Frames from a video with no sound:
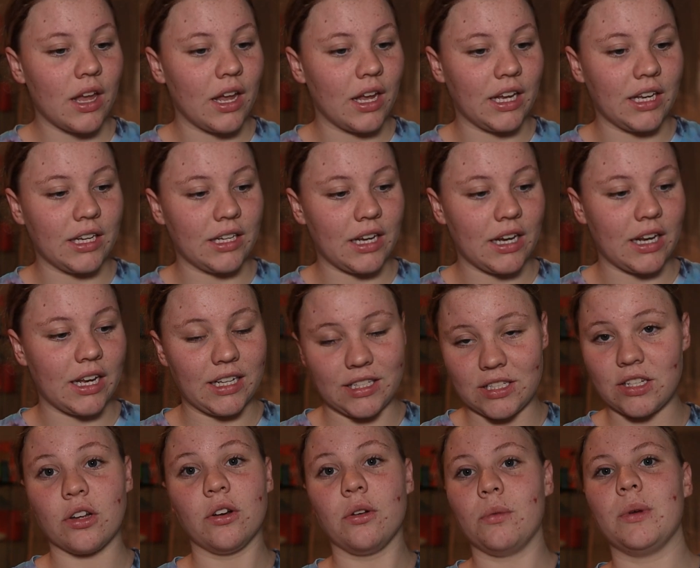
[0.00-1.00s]

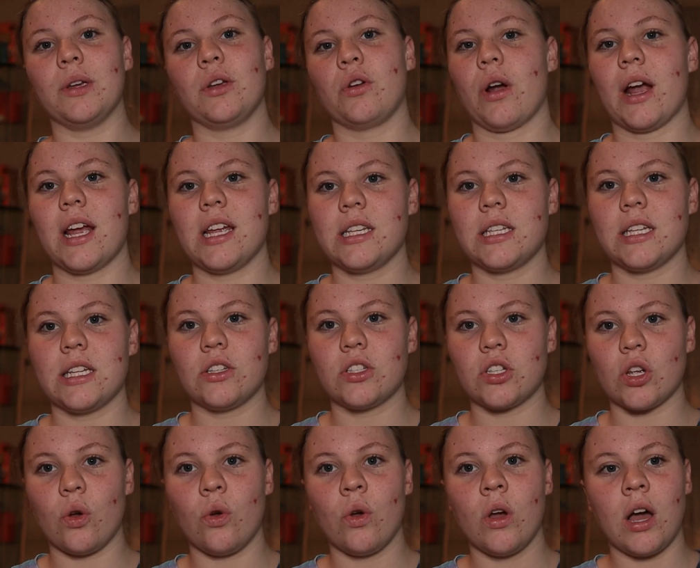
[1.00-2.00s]
It's going to be crazy.
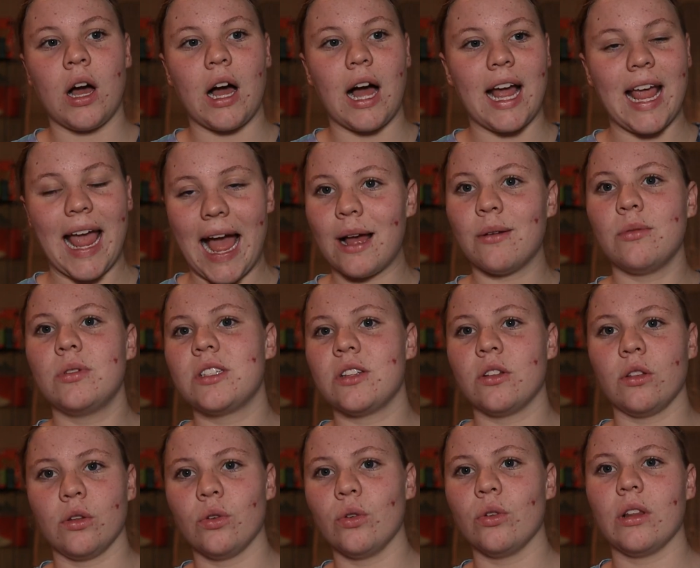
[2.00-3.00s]
So I
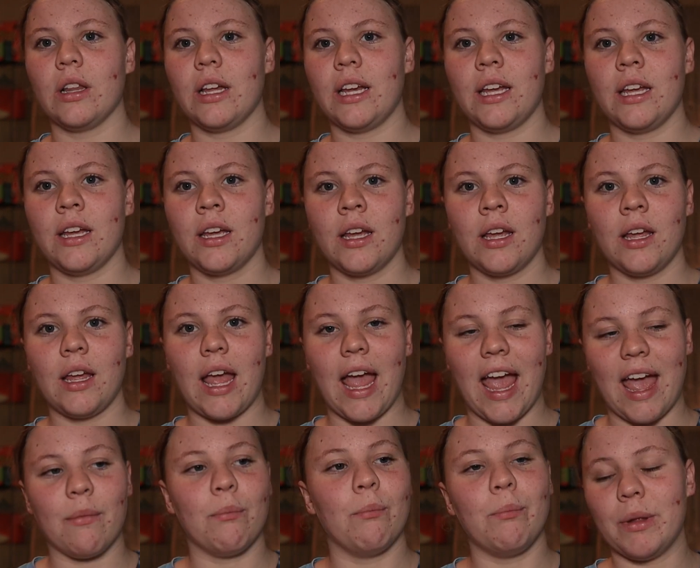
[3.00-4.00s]
absolutely
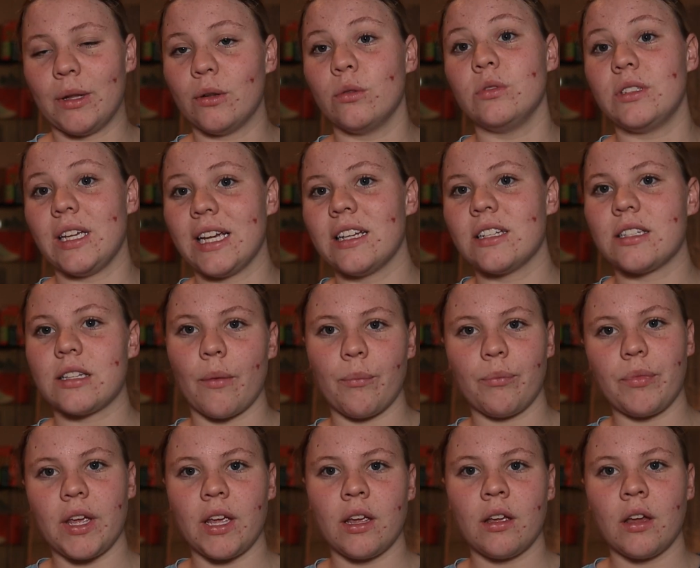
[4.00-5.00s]
am building
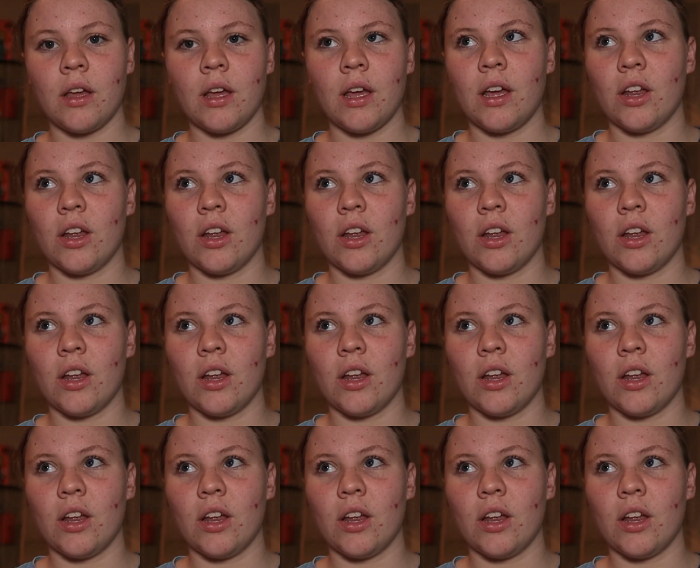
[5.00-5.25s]
something.